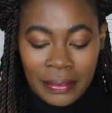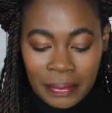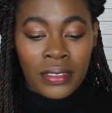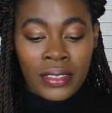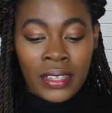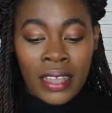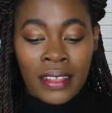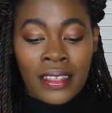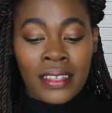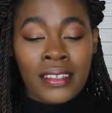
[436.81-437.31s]

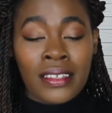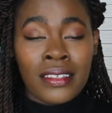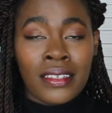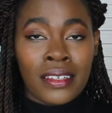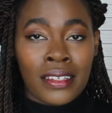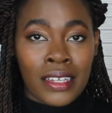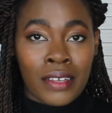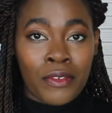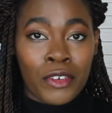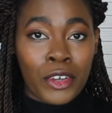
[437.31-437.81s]
Now, this is a
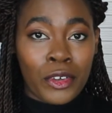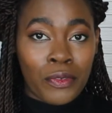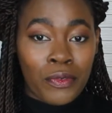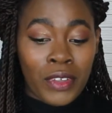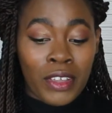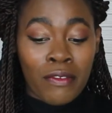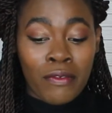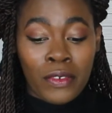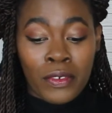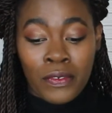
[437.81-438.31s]
difficult
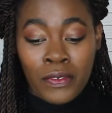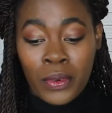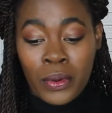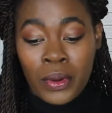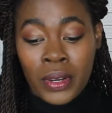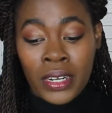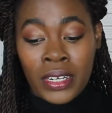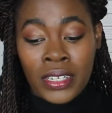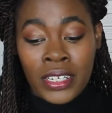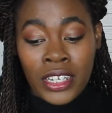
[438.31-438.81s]
feat for
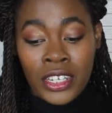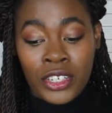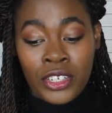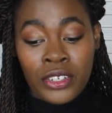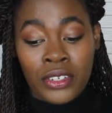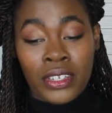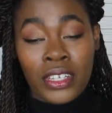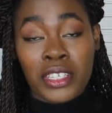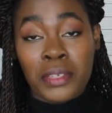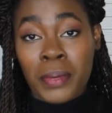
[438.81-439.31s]
foreign
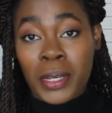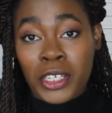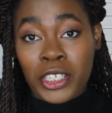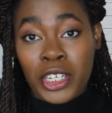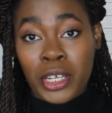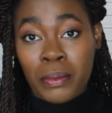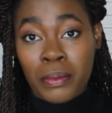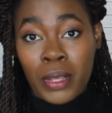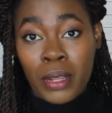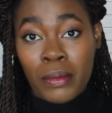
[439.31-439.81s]
teachers,
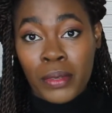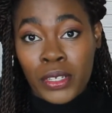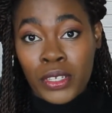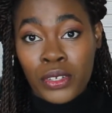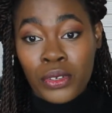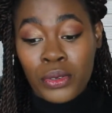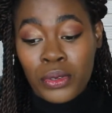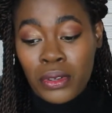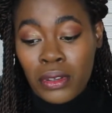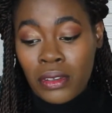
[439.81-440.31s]
especially in public
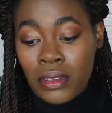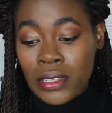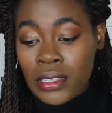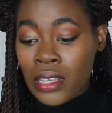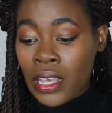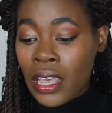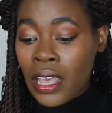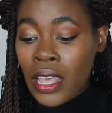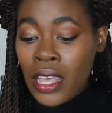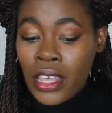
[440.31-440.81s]
schools.
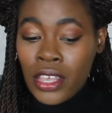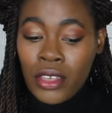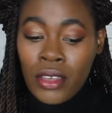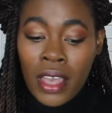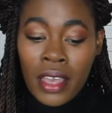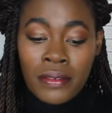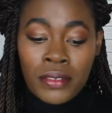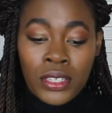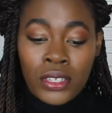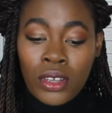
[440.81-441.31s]
You
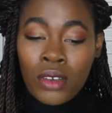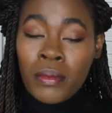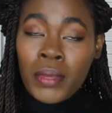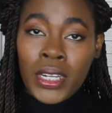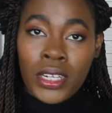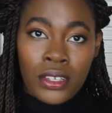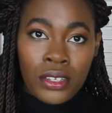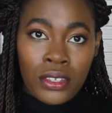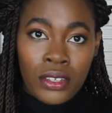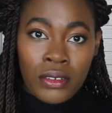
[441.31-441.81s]
have so
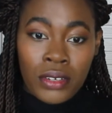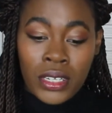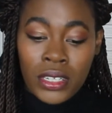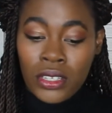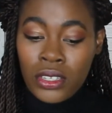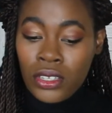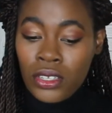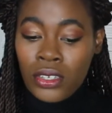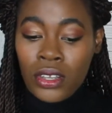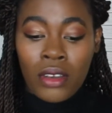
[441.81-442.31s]
many
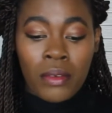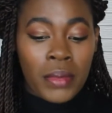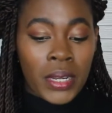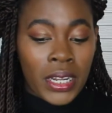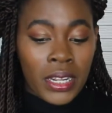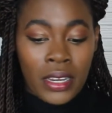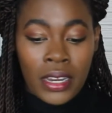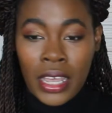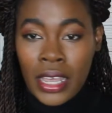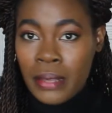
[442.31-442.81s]
students, so
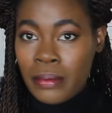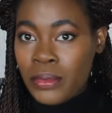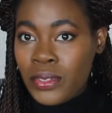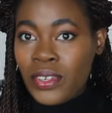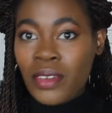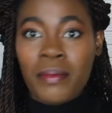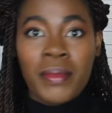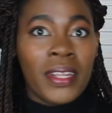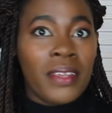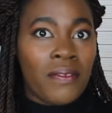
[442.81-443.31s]
many names,
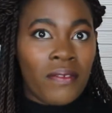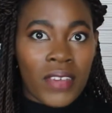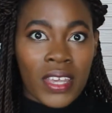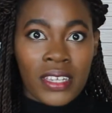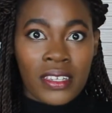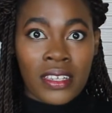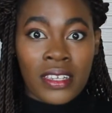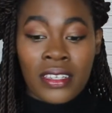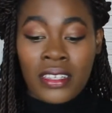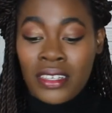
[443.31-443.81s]
so many
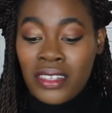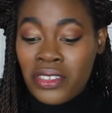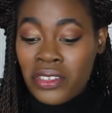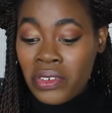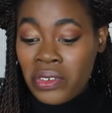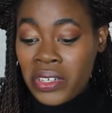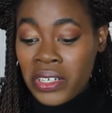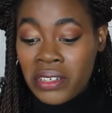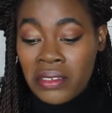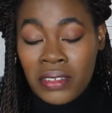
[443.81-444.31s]
faces, and
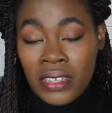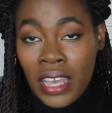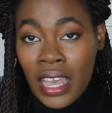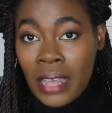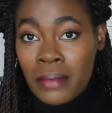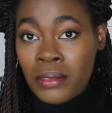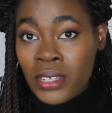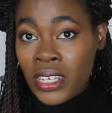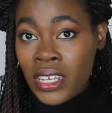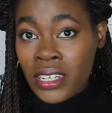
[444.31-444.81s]
so little
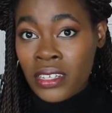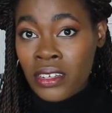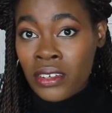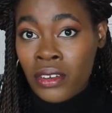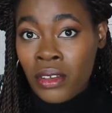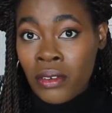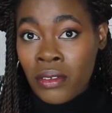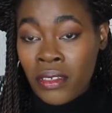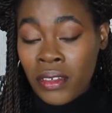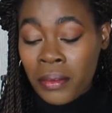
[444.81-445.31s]
time to get to
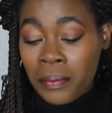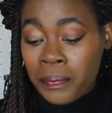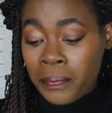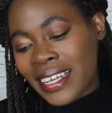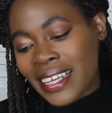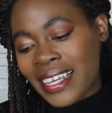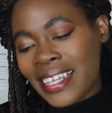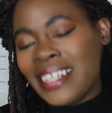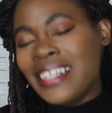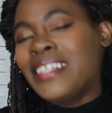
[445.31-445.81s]
know them.
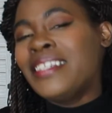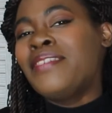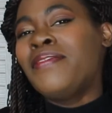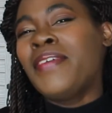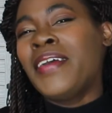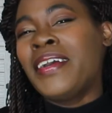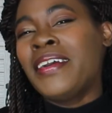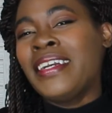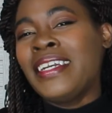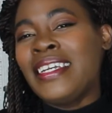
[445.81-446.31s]
And it's
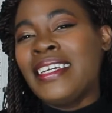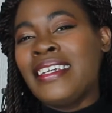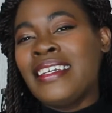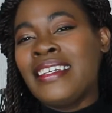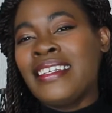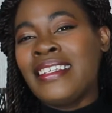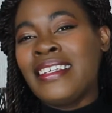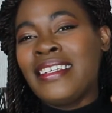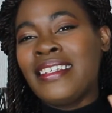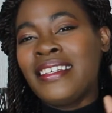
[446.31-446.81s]
very
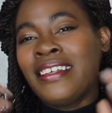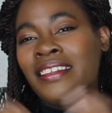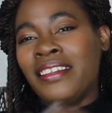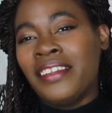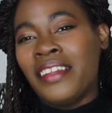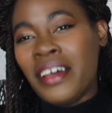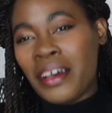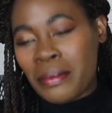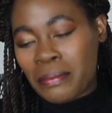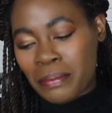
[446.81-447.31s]
easy to
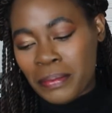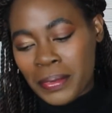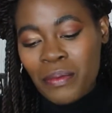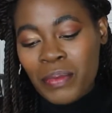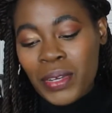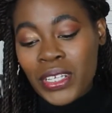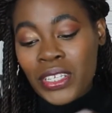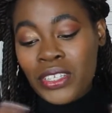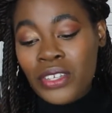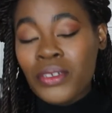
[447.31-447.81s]
lump.
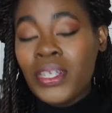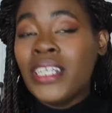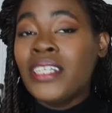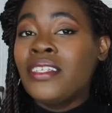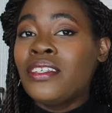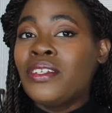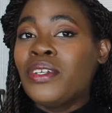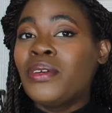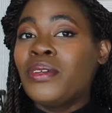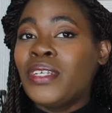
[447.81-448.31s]
But
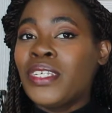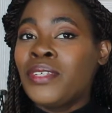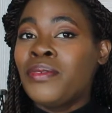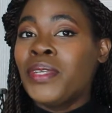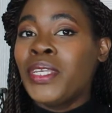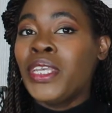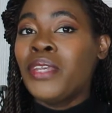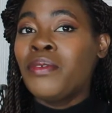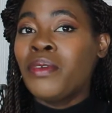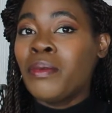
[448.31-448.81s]
students notice
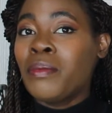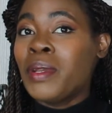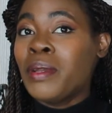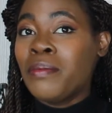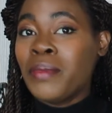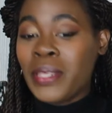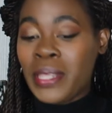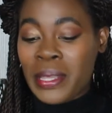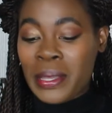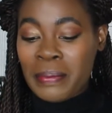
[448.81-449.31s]
when you
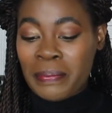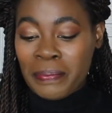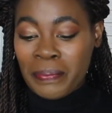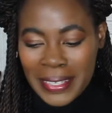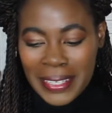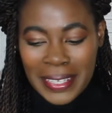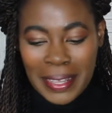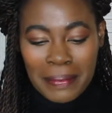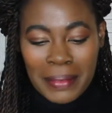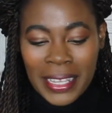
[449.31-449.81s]
remember them,
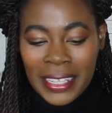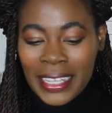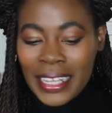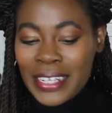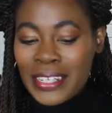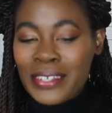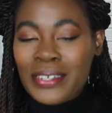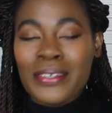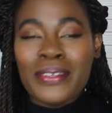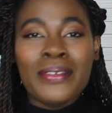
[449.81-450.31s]
something
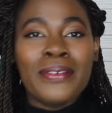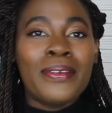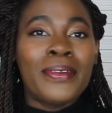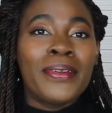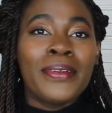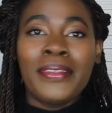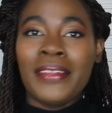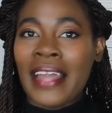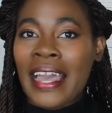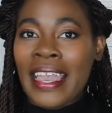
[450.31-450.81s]
they do
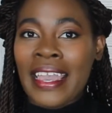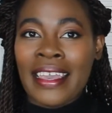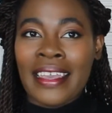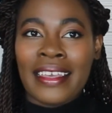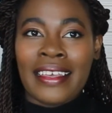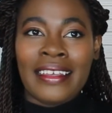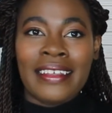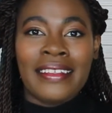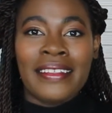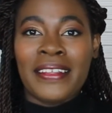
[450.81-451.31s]
or
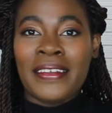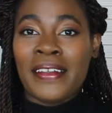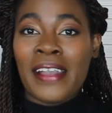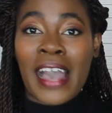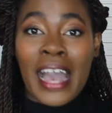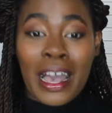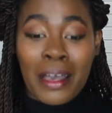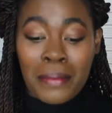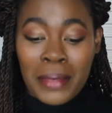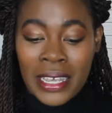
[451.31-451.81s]
like, their
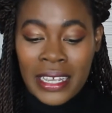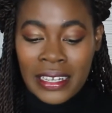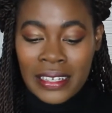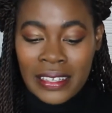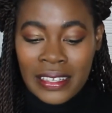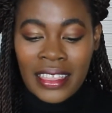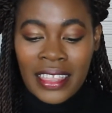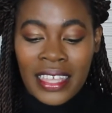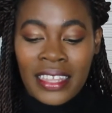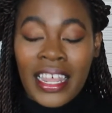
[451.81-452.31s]

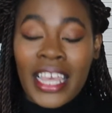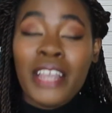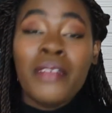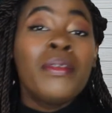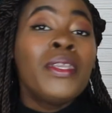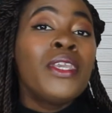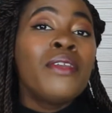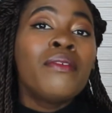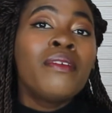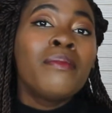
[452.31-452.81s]
hobbies. They like
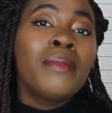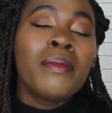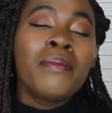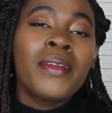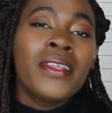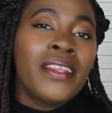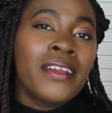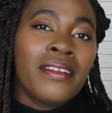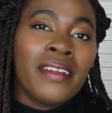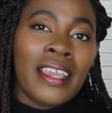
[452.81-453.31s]
when you
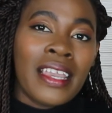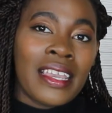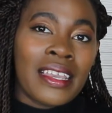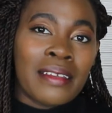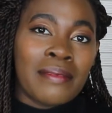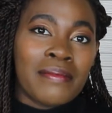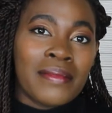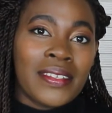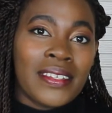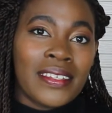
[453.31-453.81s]
remember their
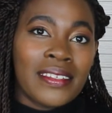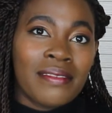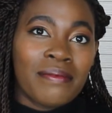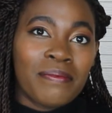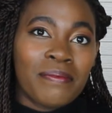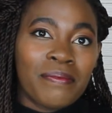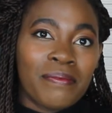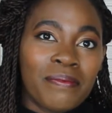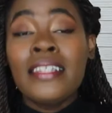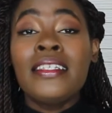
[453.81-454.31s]
names.
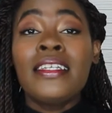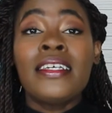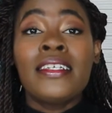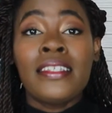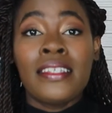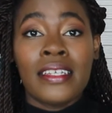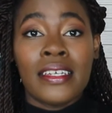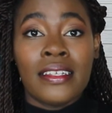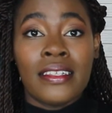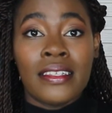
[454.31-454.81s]

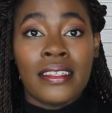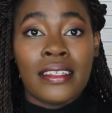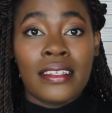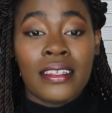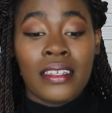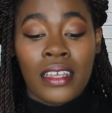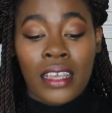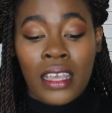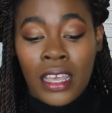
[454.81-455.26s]
Distance.